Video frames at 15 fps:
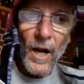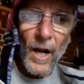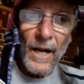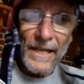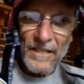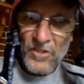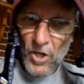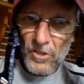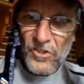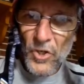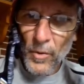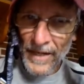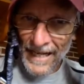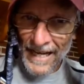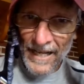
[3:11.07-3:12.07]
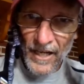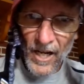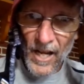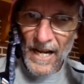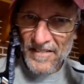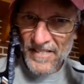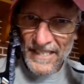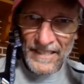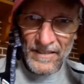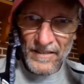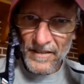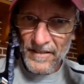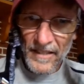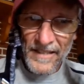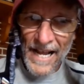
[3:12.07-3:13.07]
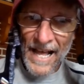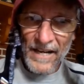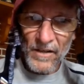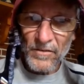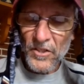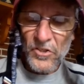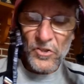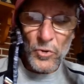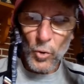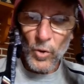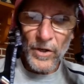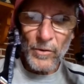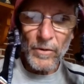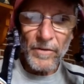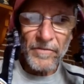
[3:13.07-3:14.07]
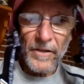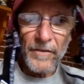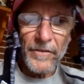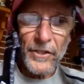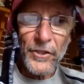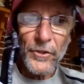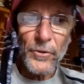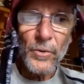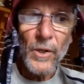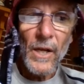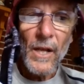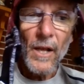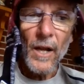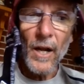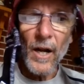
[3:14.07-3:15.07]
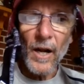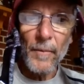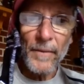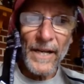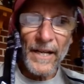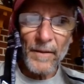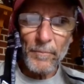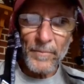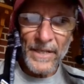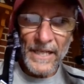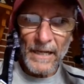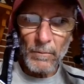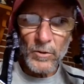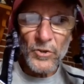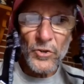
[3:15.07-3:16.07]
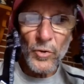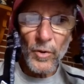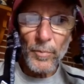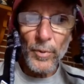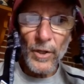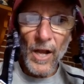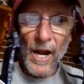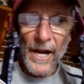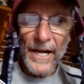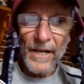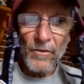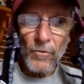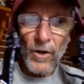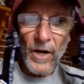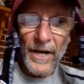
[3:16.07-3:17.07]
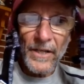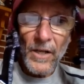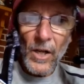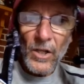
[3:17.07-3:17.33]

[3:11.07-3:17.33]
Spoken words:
it's also in analyzing the data, the story we've given you, and being able to apply it, right?